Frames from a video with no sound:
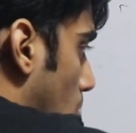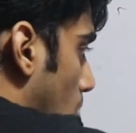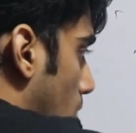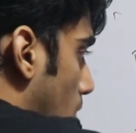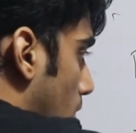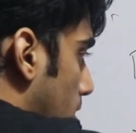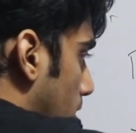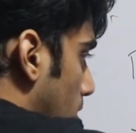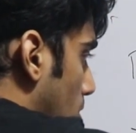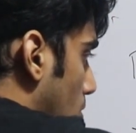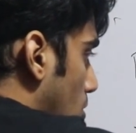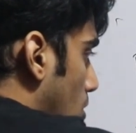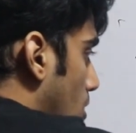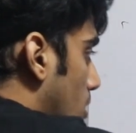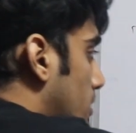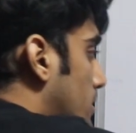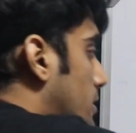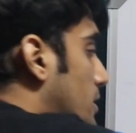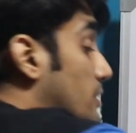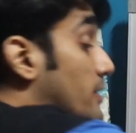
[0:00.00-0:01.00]
on and
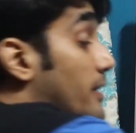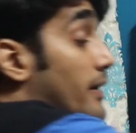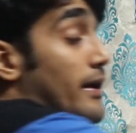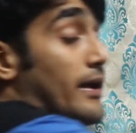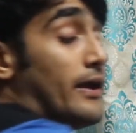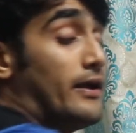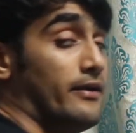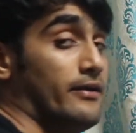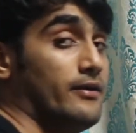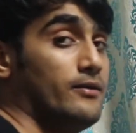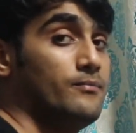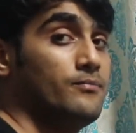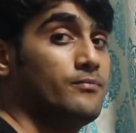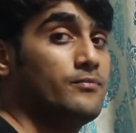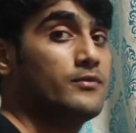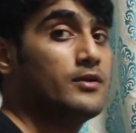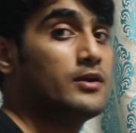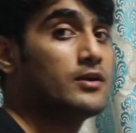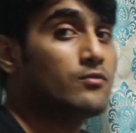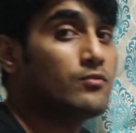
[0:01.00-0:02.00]
on till the end.
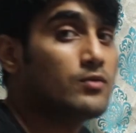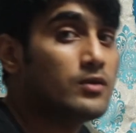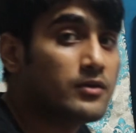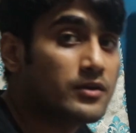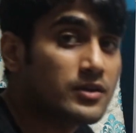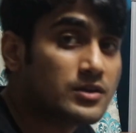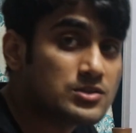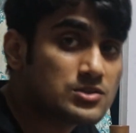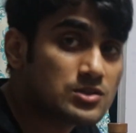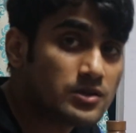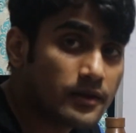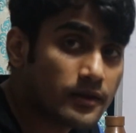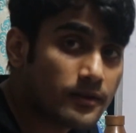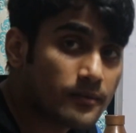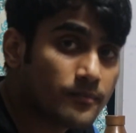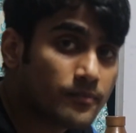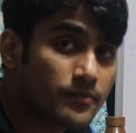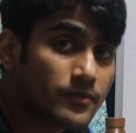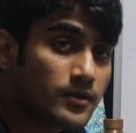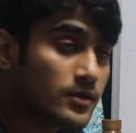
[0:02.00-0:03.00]
It will reach there,
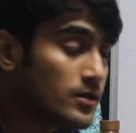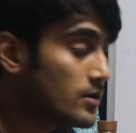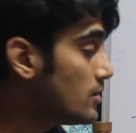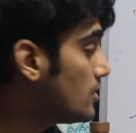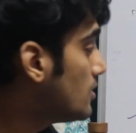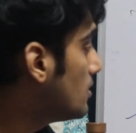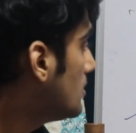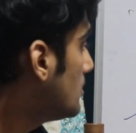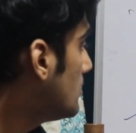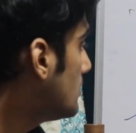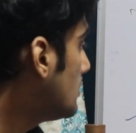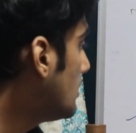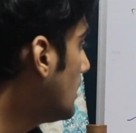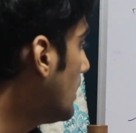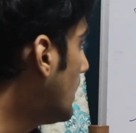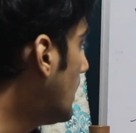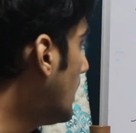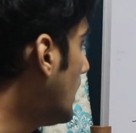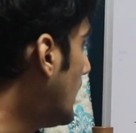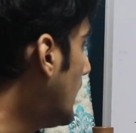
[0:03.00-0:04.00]

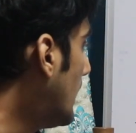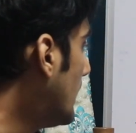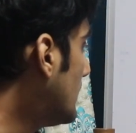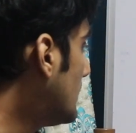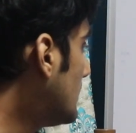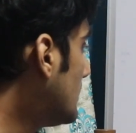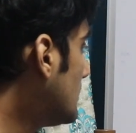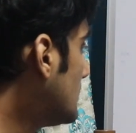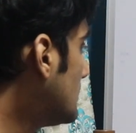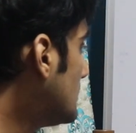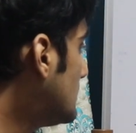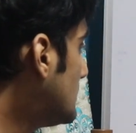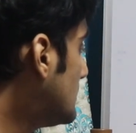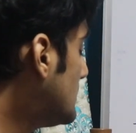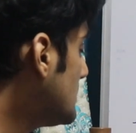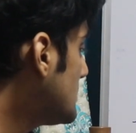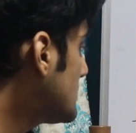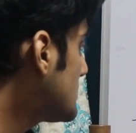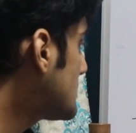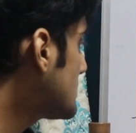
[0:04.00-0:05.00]
and
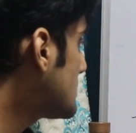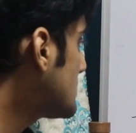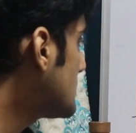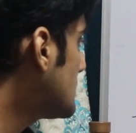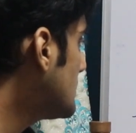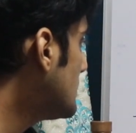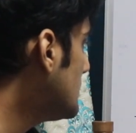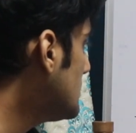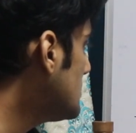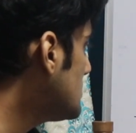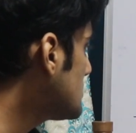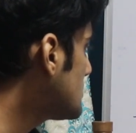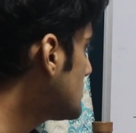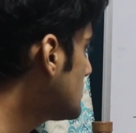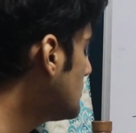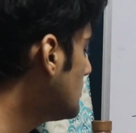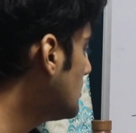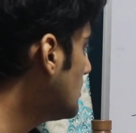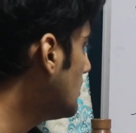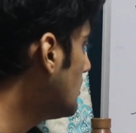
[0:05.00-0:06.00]
this is
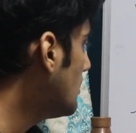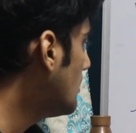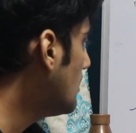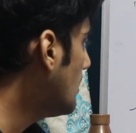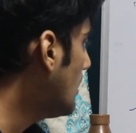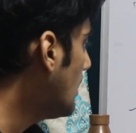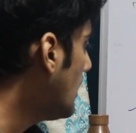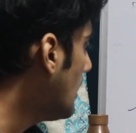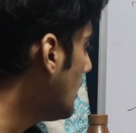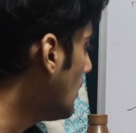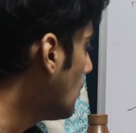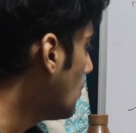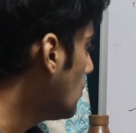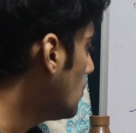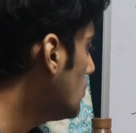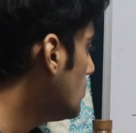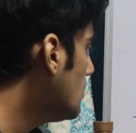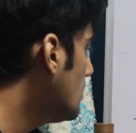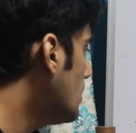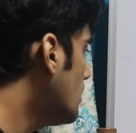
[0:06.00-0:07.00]
how